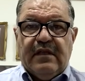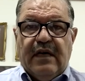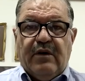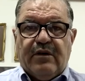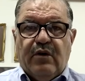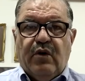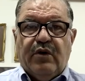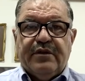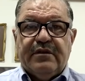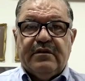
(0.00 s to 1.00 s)
our
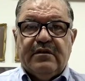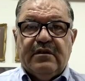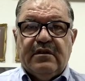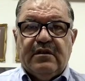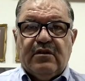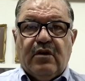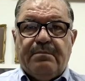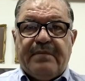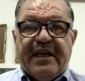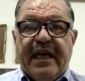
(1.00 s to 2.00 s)
own
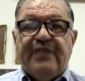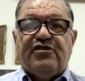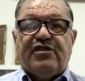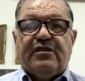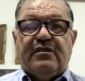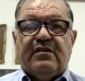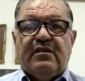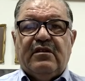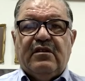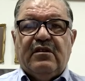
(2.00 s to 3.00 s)
comprehension
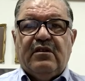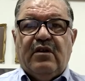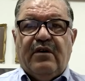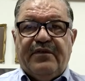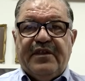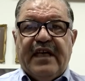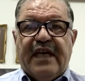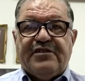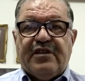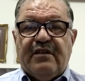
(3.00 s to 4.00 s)
of the
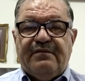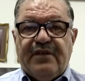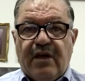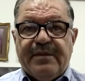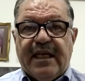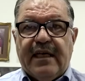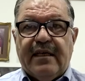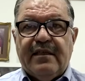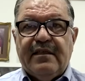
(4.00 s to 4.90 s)
natural phenomena,